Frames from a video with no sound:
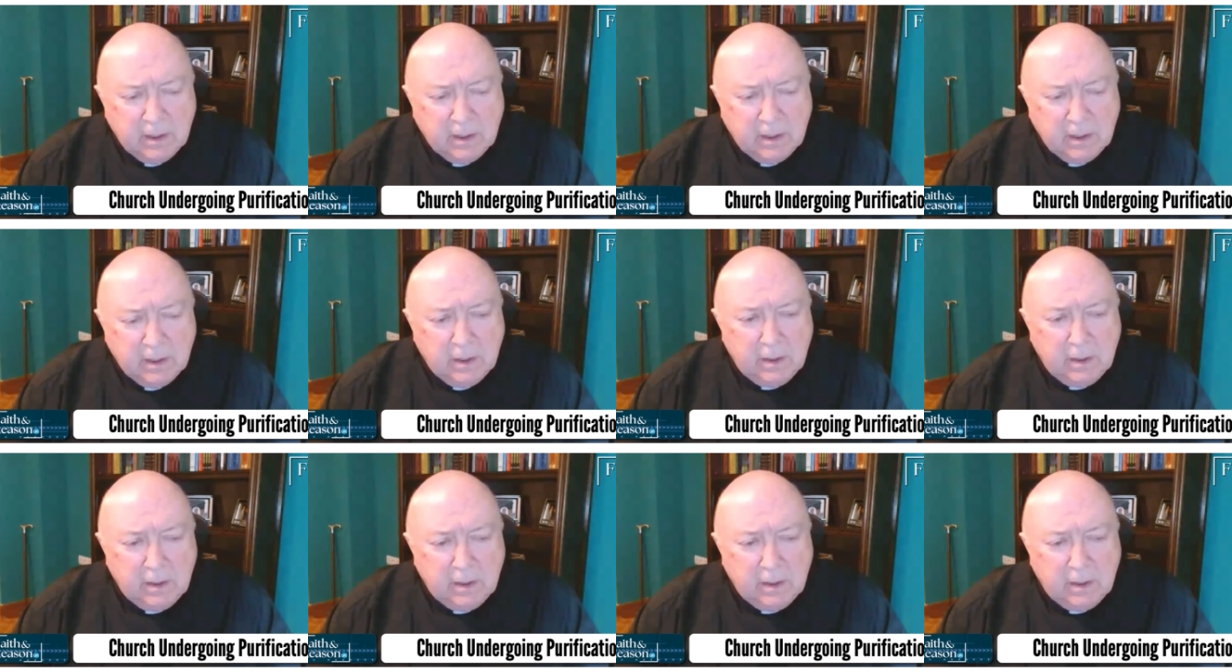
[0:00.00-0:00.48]

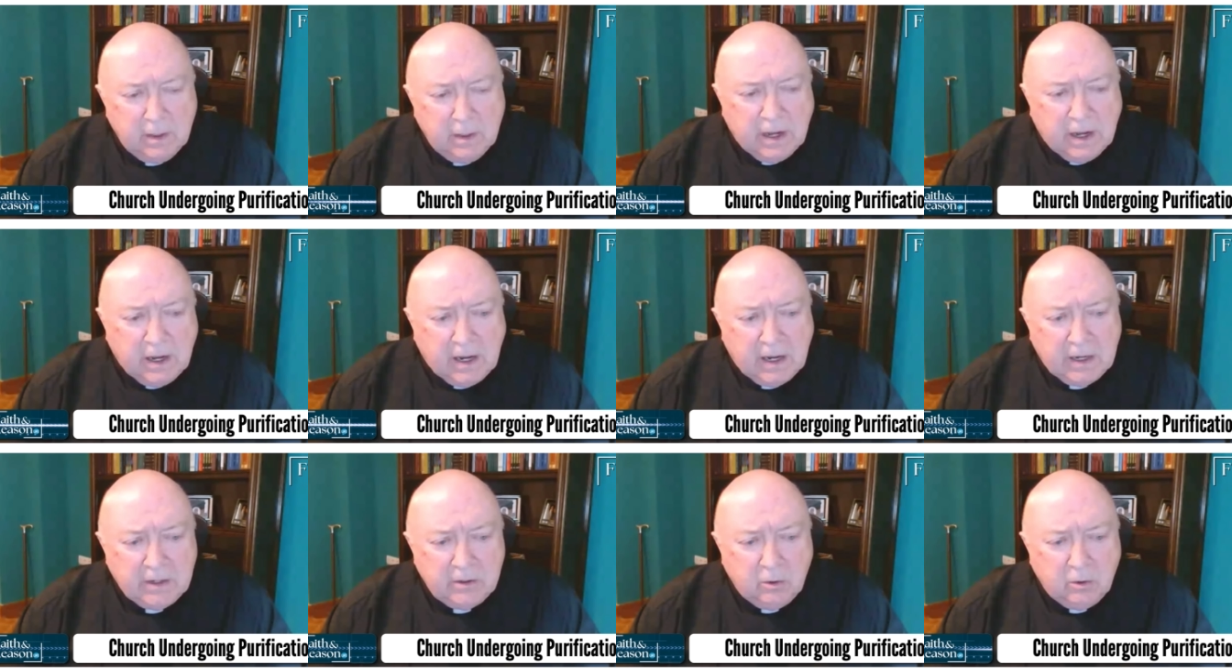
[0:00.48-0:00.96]
but
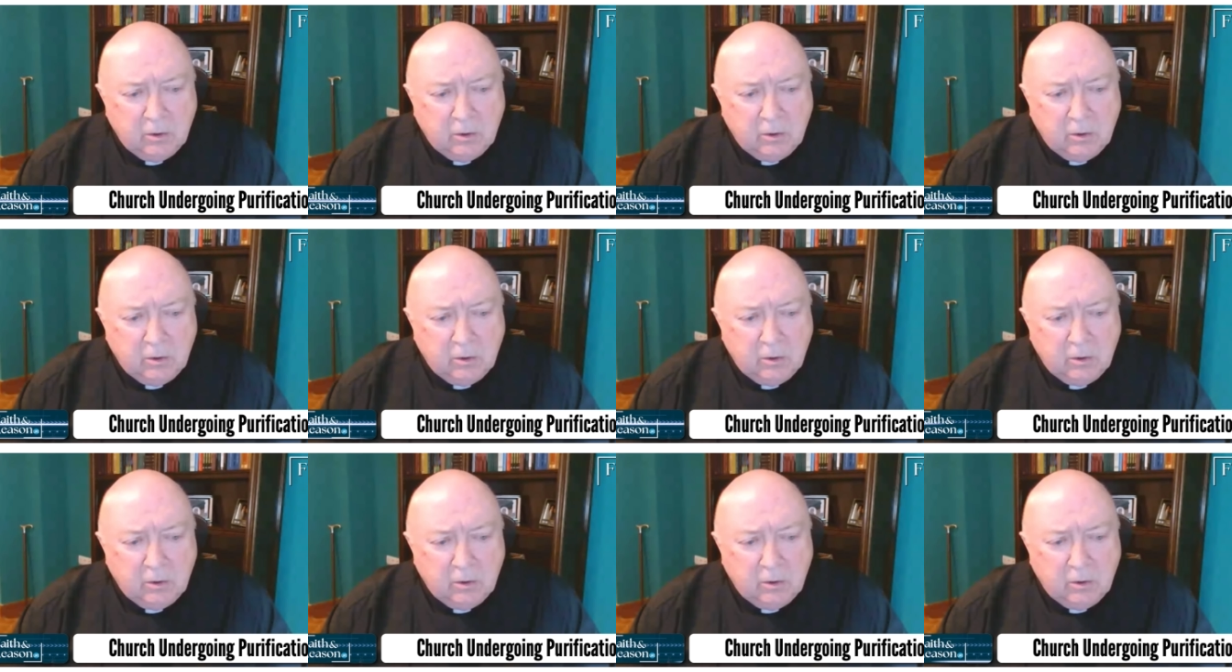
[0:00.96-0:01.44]
I don't
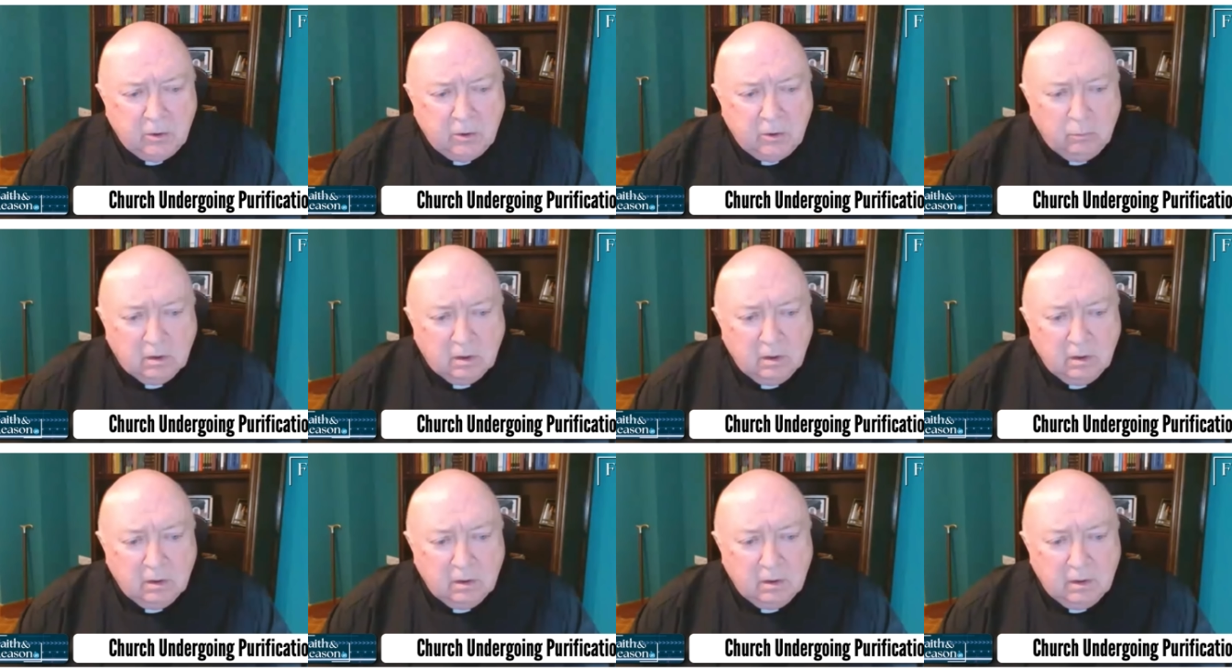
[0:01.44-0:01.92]
recall
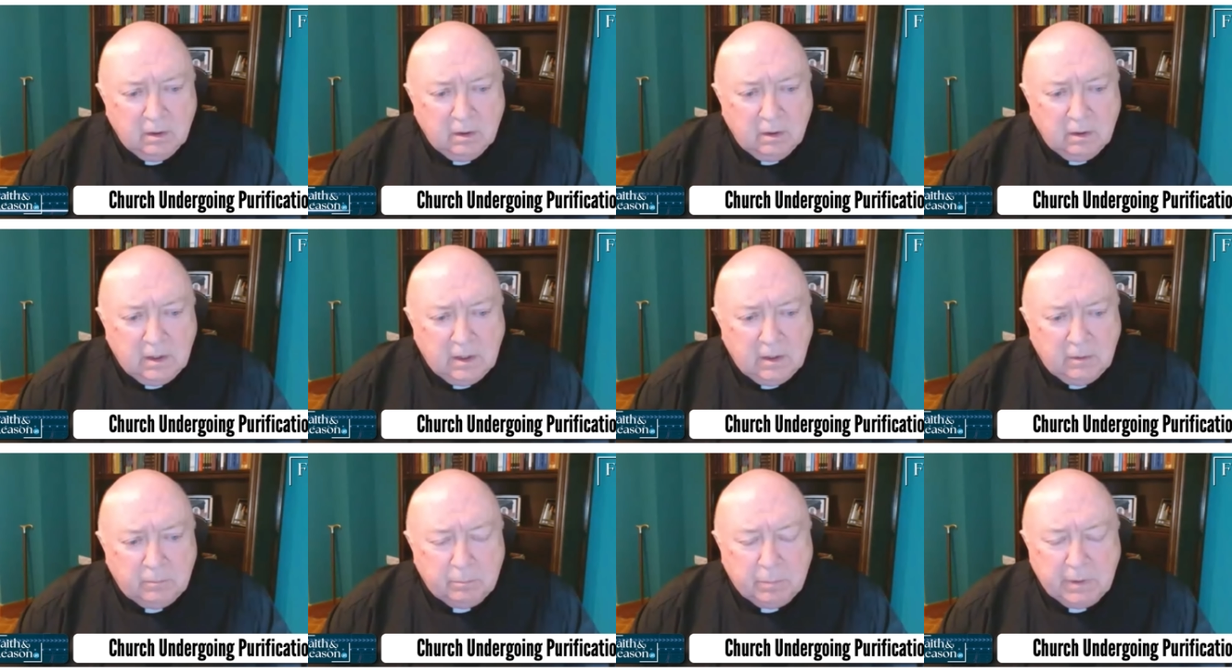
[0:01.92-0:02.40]

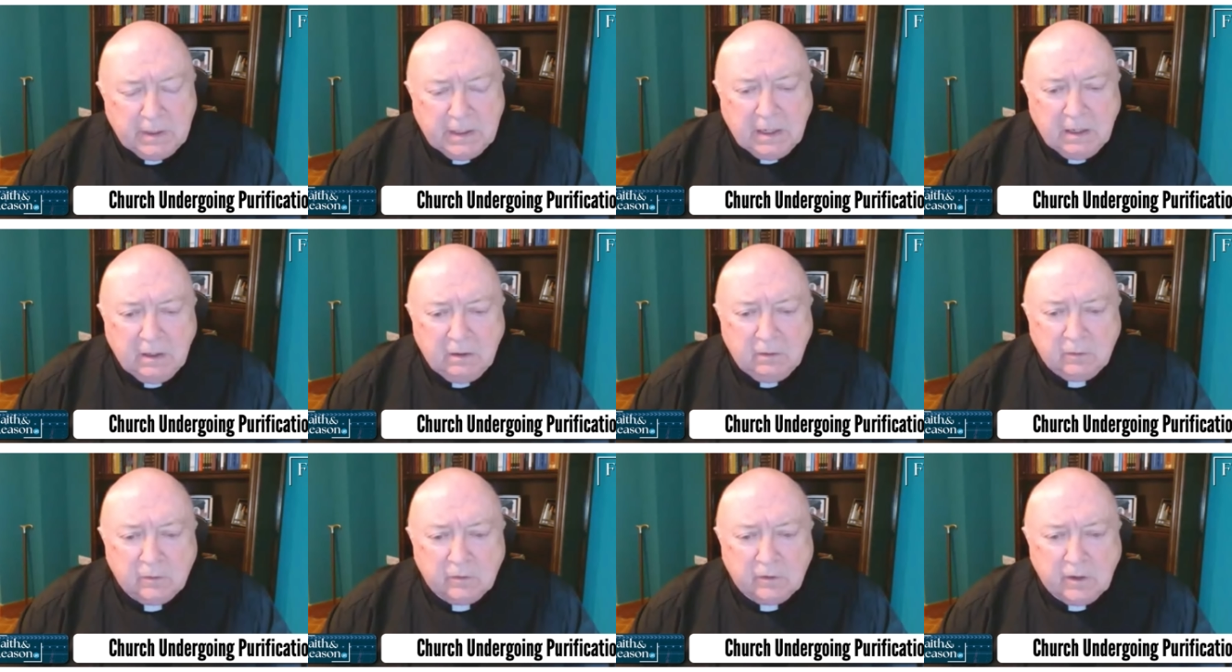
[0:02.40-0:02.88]
it being
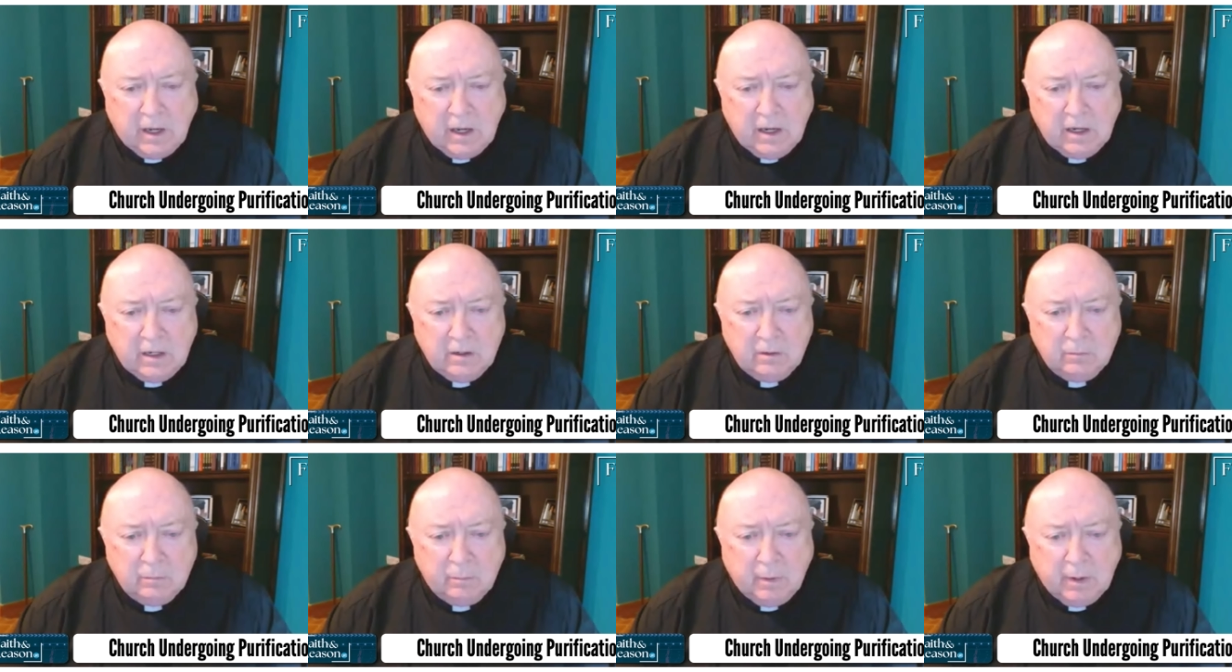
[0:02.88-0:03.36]

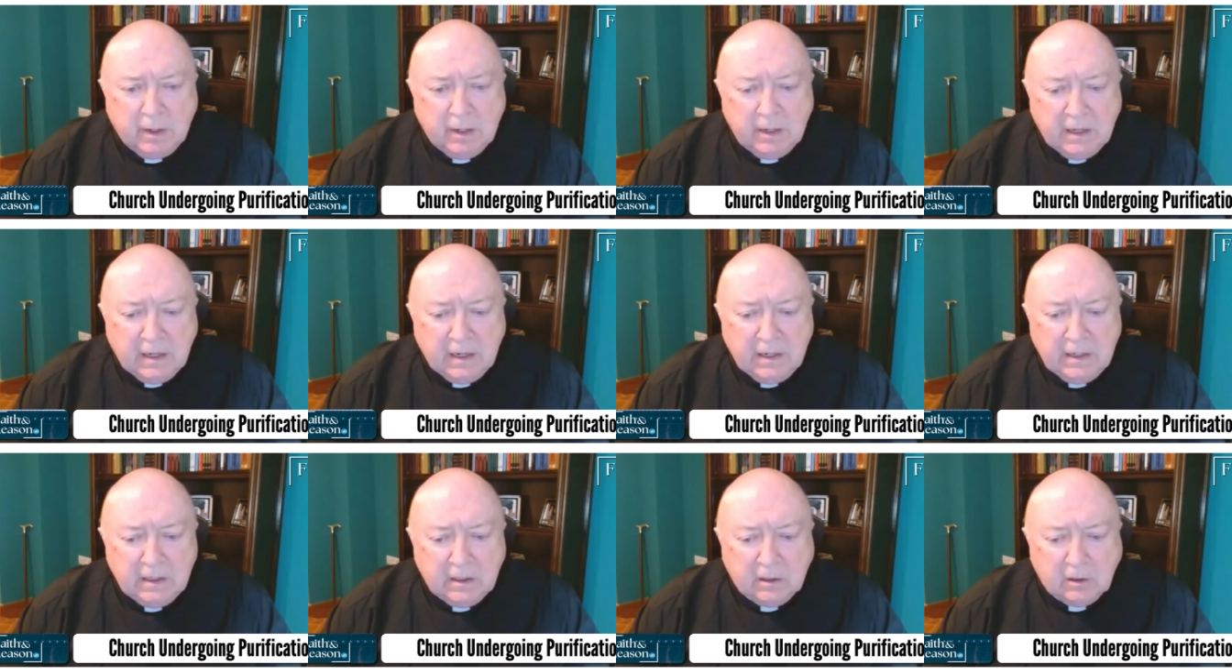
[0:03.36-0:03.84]
signed by
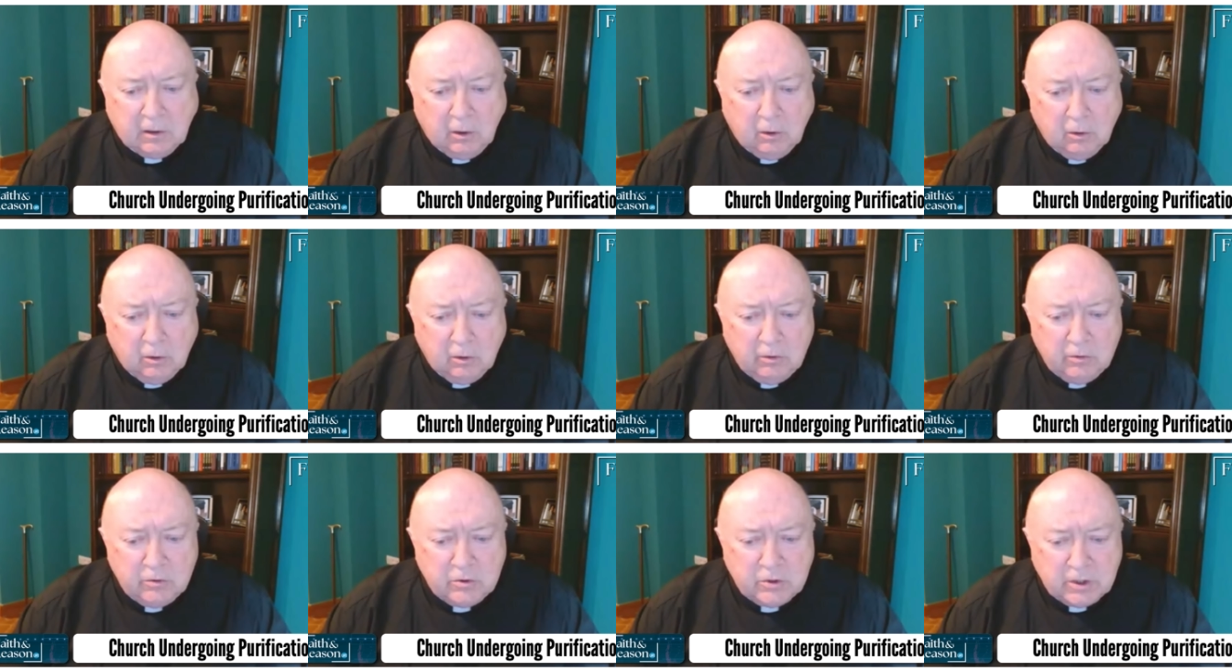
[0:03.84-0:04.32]
any
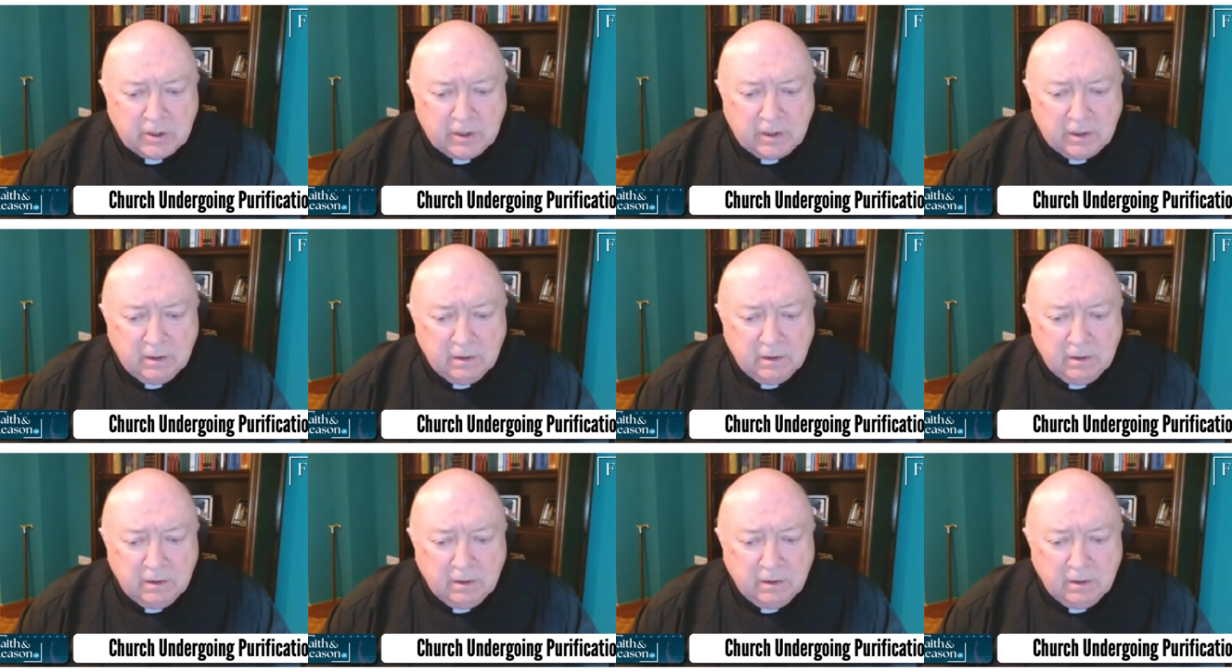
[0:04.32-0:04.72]
clergy.